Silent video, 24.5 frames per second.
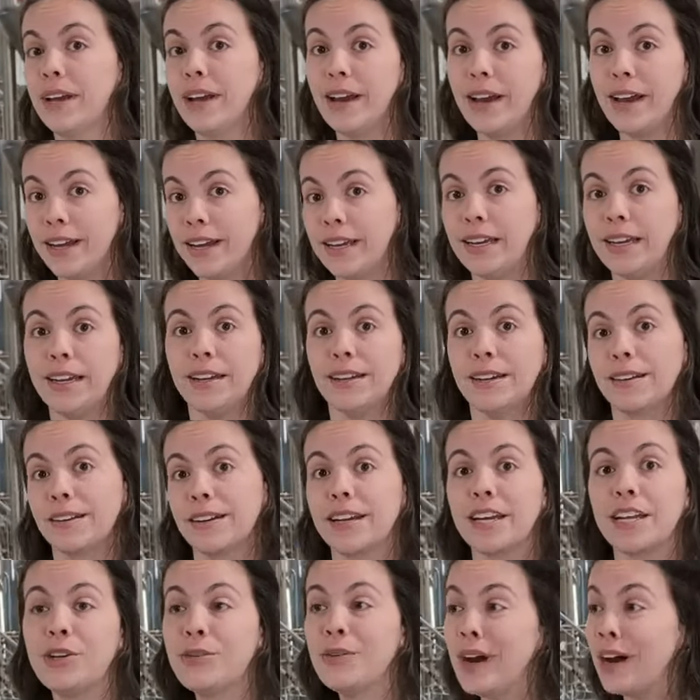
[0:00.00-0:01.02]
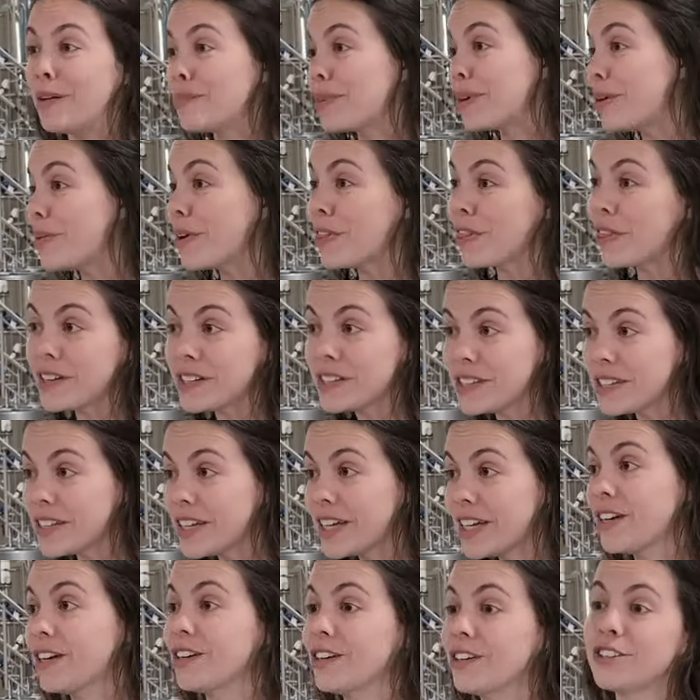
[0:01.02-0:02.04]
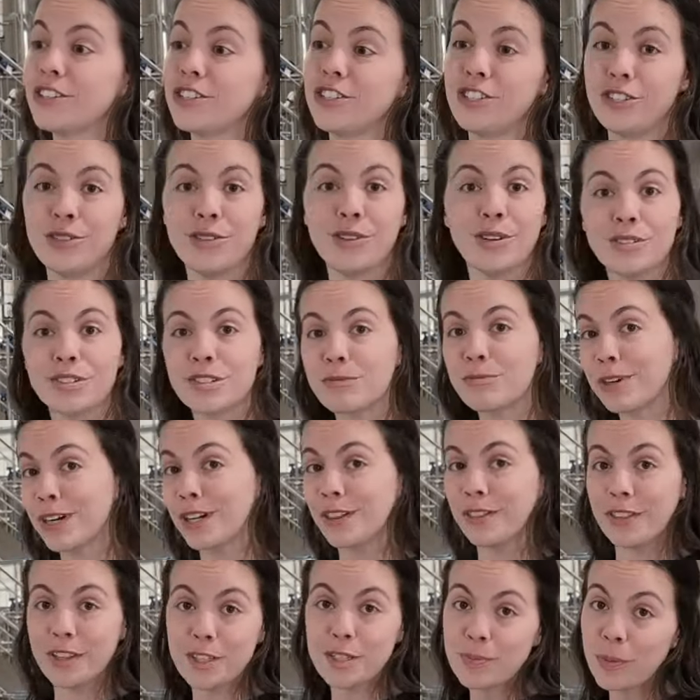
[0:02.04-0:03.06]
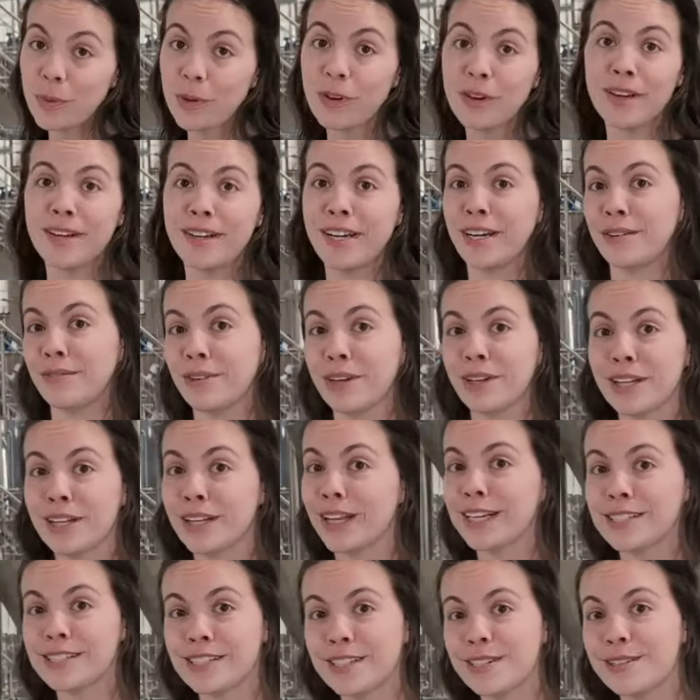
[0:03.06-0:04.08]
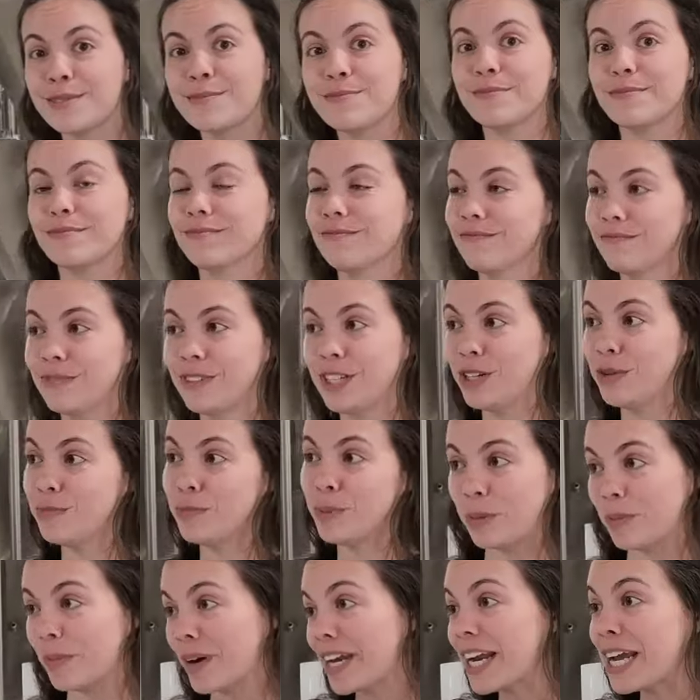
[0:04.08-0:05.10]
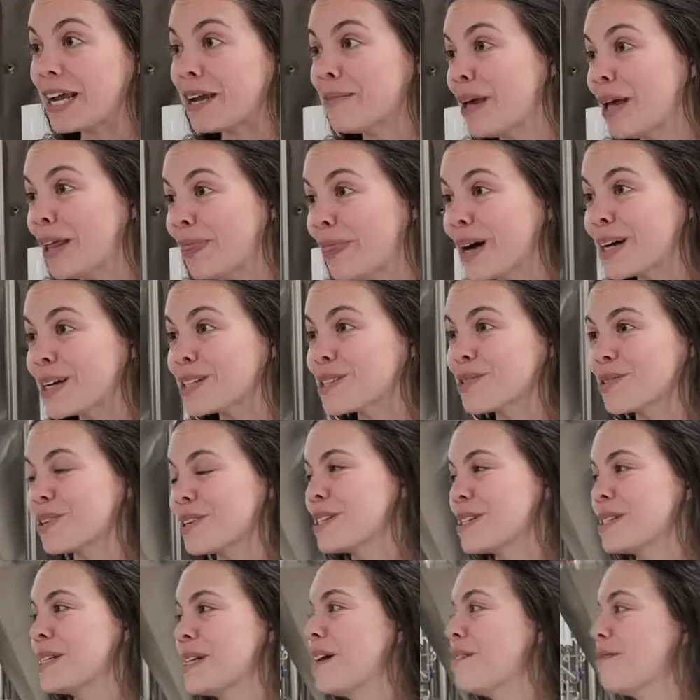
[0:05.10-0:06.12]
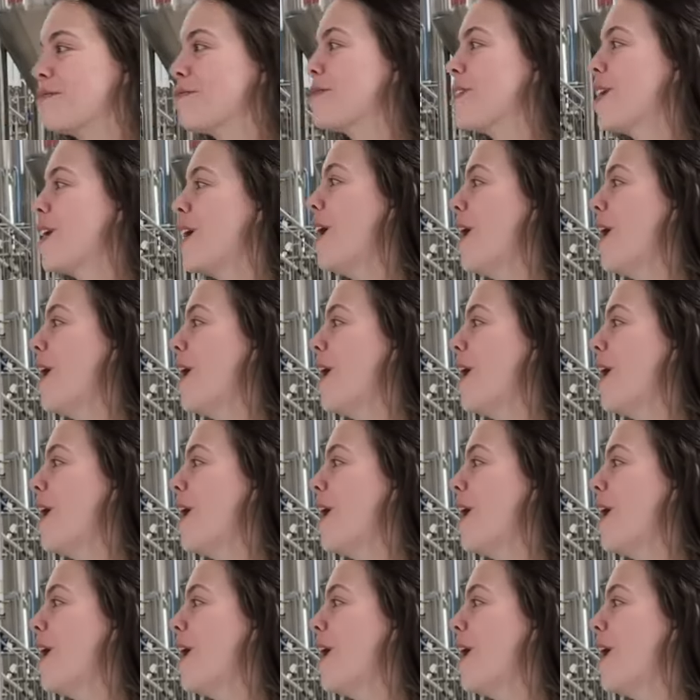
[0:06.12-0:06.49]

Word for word: hey, can you help me with this thing, or do you know someone at this brewery? I'd really like to, you know, put my name in yeah. that sort of stuff.